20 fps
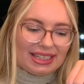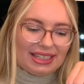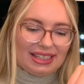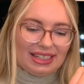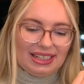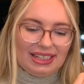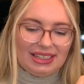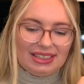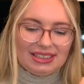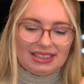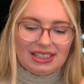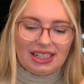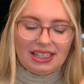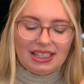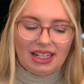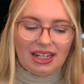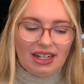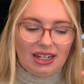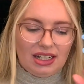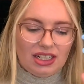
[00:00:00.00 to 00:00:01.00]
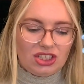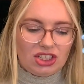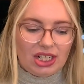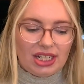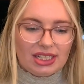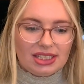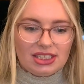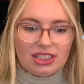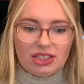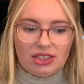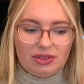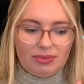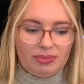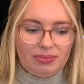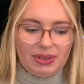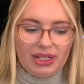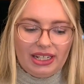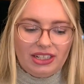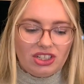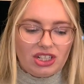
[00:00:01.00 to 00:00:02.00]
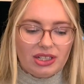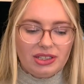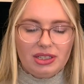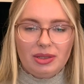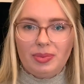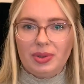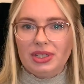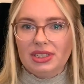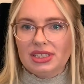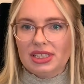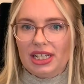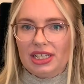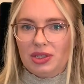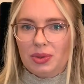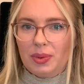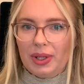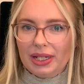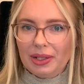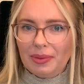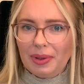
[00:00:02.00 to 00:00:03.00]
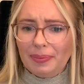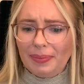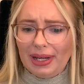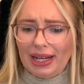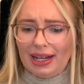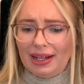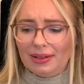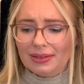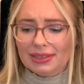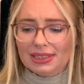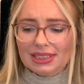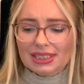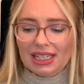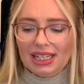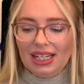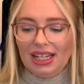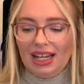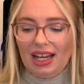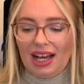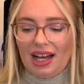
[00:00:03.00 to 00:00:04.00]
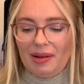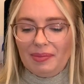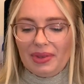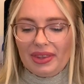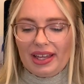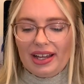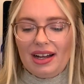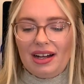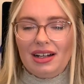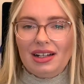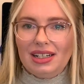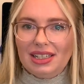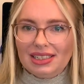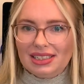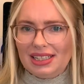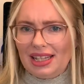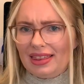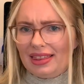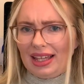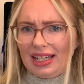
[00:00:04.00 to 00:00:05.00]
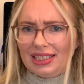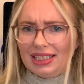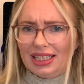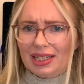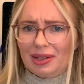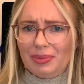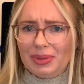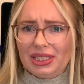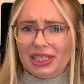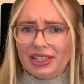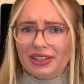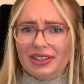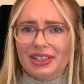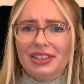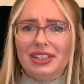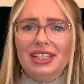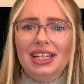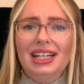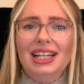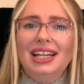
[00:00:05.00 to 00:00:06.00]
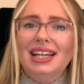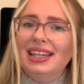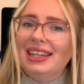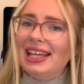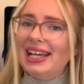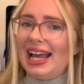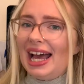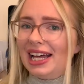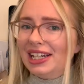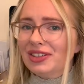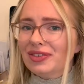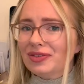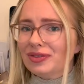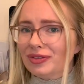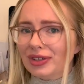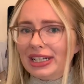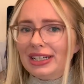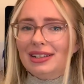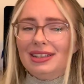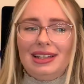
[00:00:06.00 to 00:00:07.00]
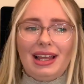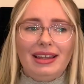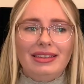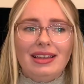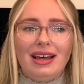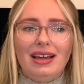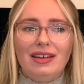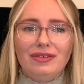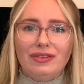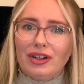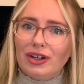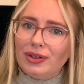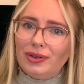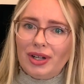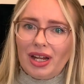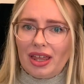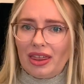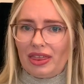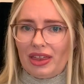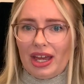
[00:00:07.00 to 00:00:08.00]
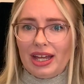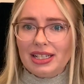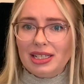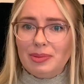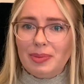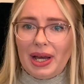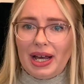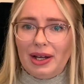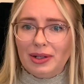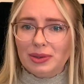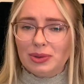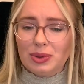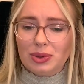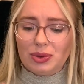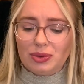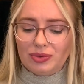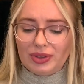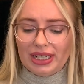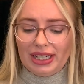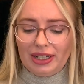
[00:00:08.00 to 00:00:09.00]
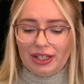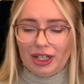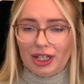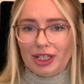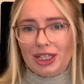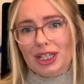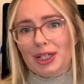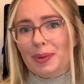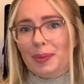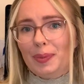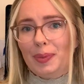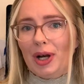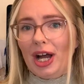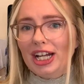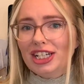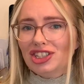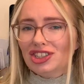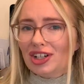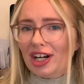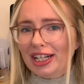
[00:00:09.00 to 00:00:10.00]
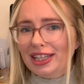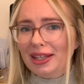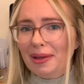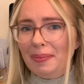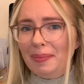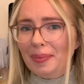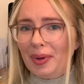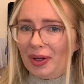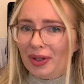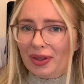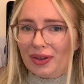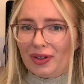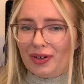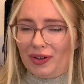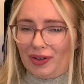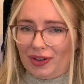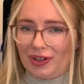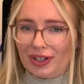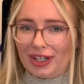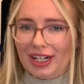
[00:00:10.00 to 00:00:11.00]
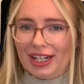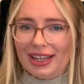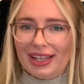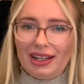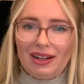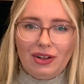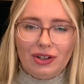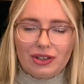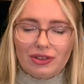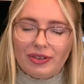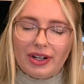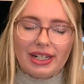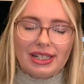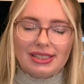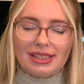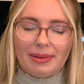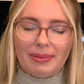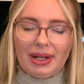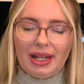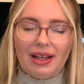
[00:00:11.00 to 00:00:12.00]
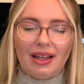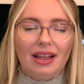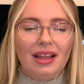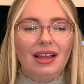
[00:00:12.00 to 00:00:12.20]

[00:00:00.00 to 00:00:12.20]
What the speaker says: These are just plain Chelsea boots. They're £21. They are a synthetic material. They had real leather for only £30, which were really good, but I tried them both on. They looked very similar.